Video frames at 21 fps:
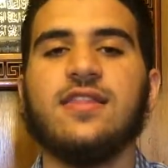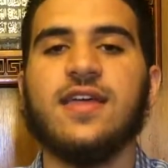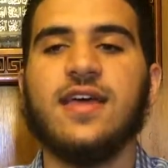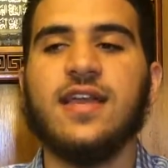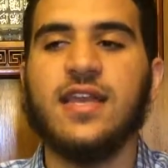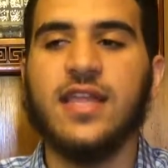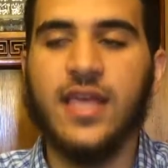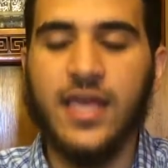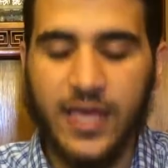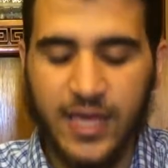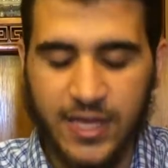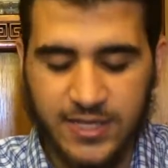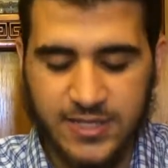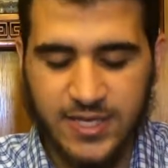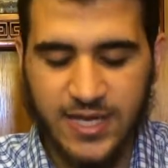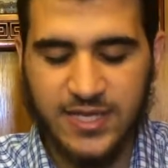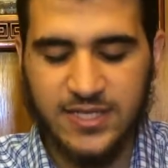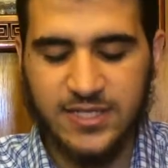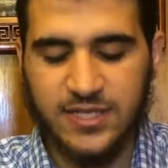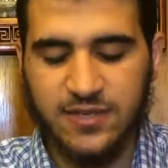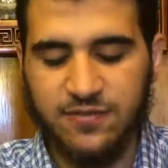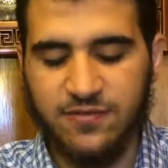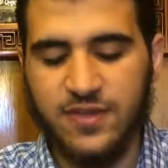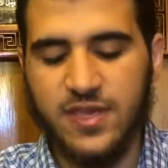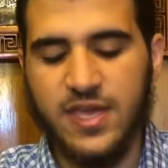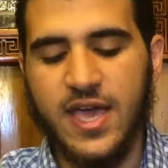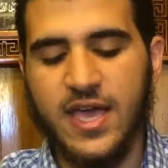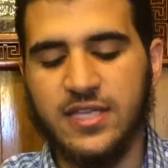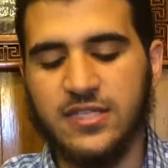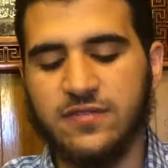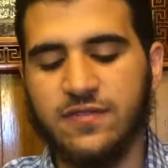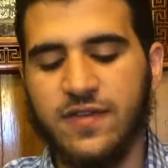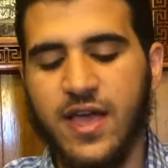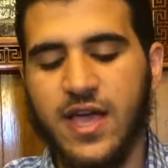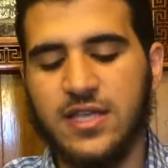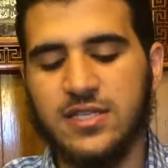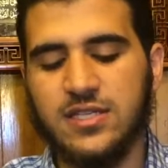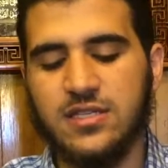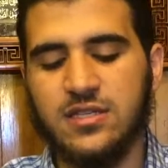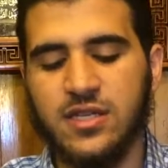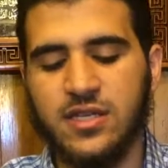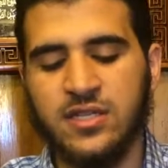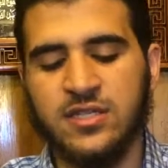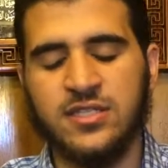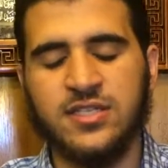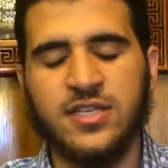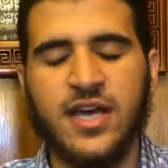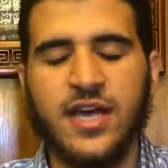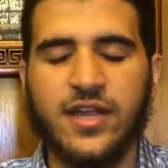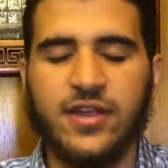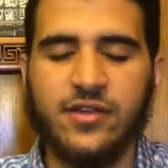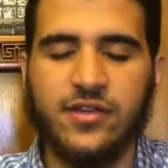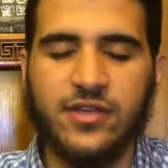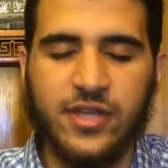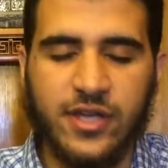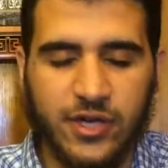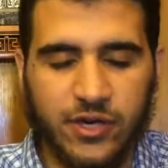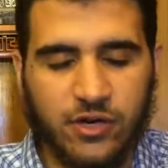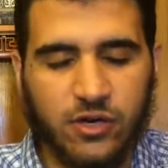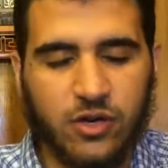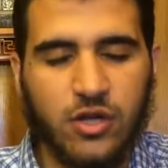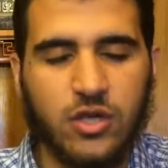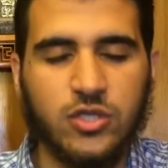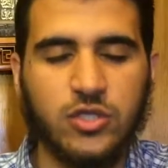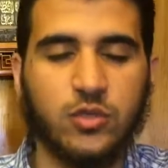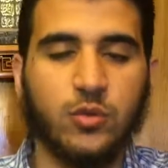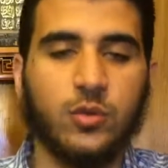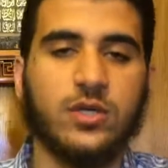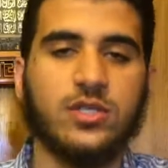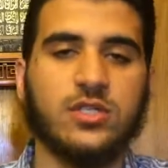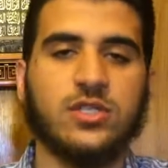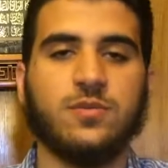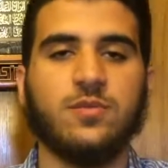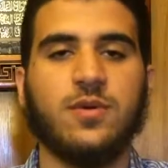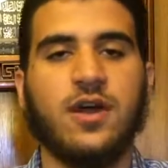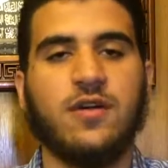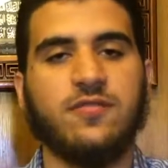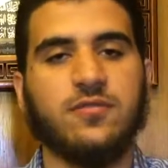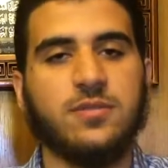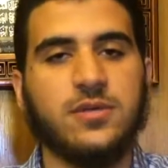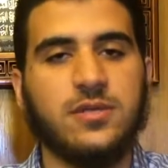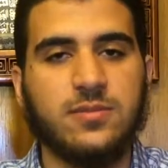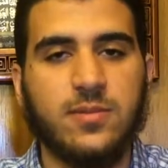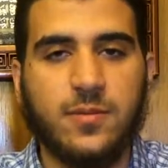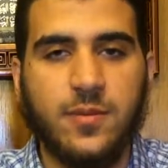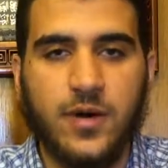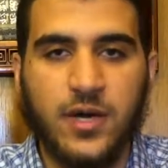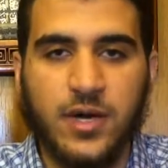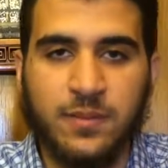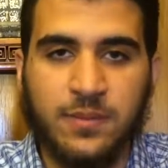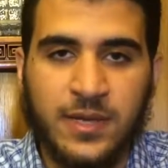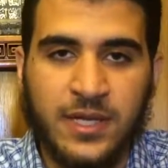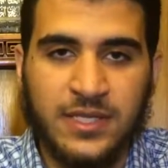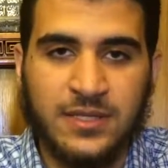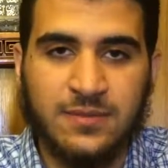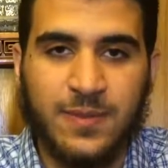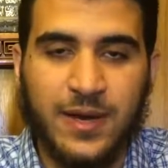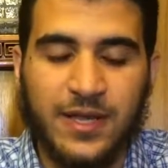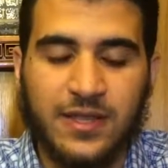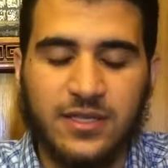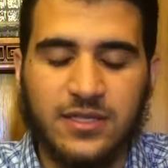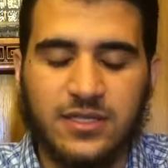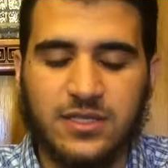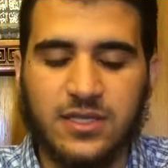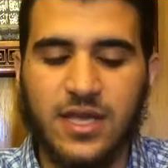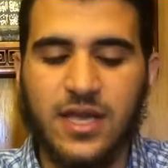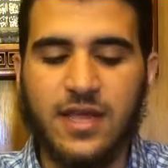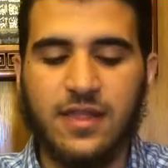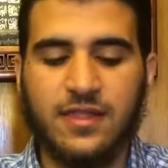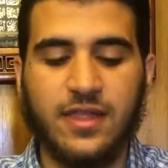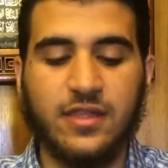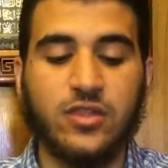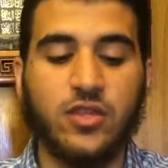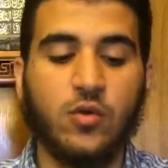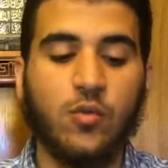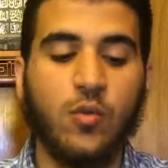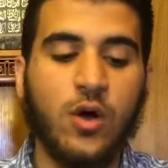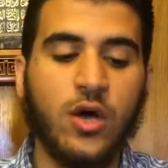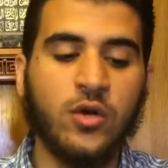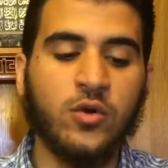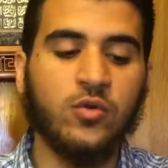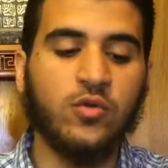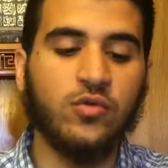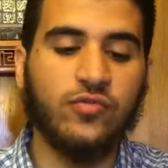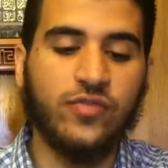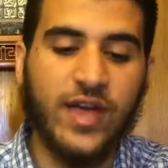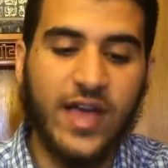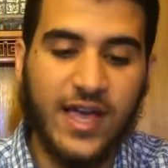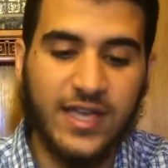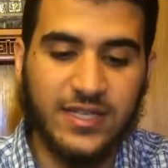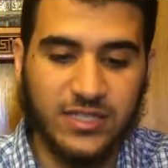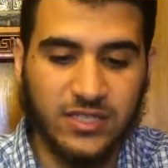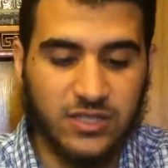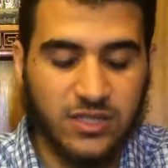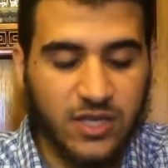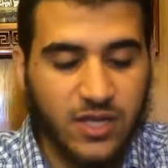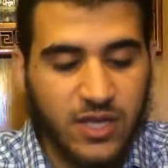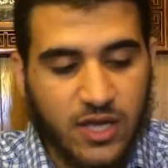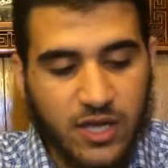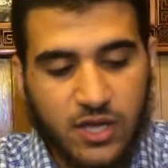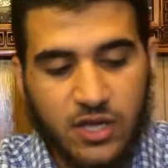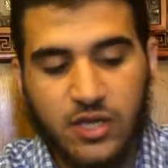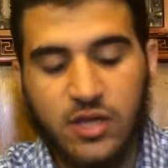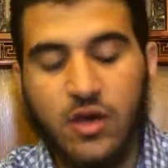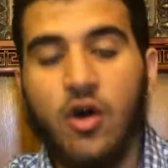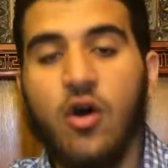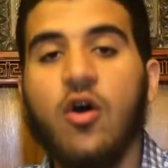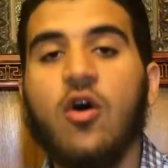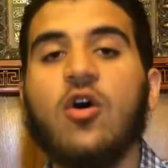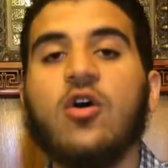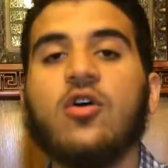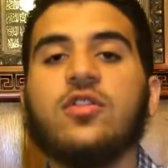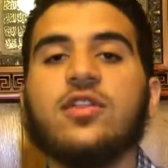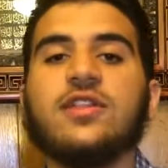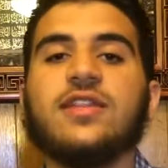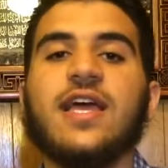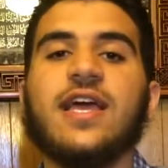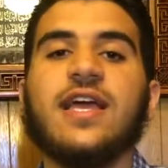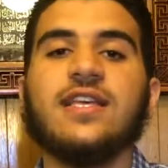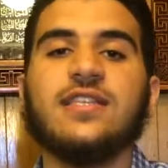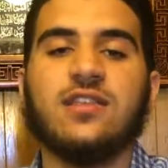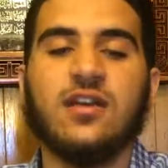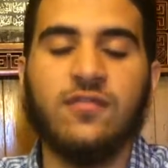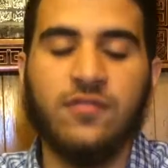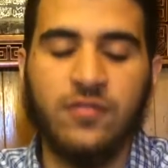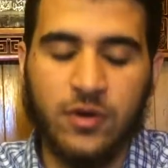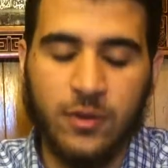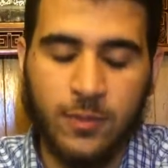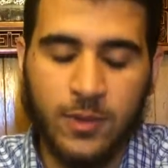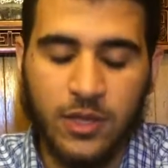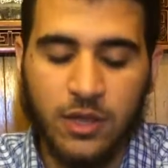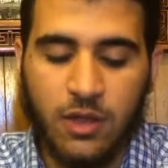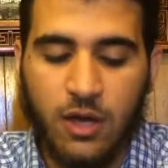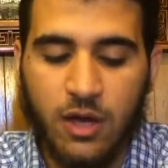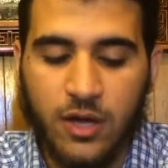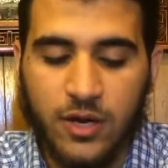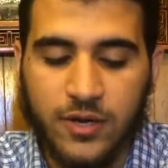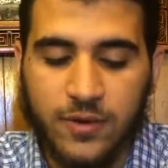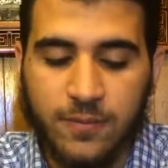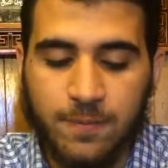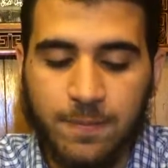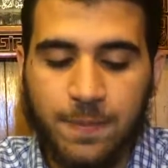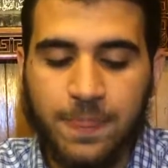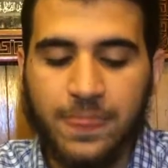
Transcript: then it is as if he has fasted the entire year. So what does the Prophet, peace be upon him, mean by this? That the one who fasts all the days of Ramadan,